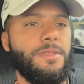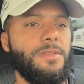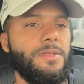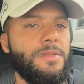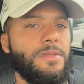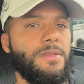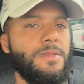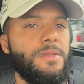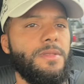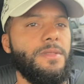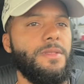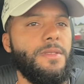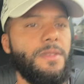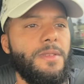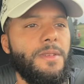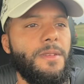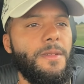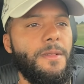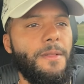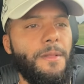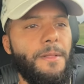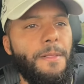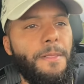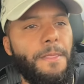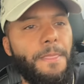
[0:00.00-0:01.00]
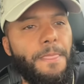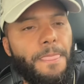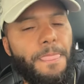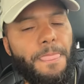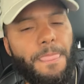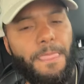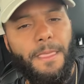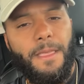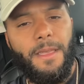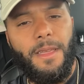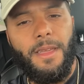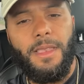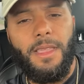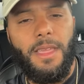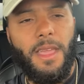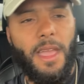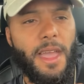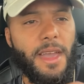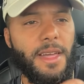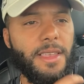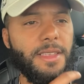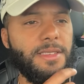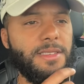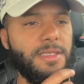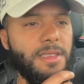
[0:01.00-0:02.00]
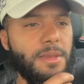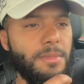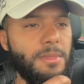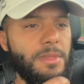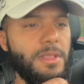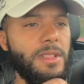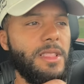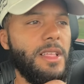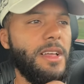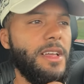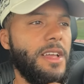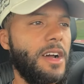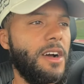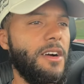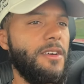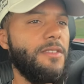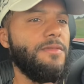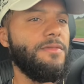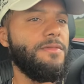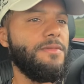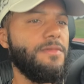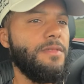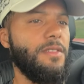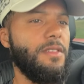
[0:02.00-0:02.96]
And he had a similar layoff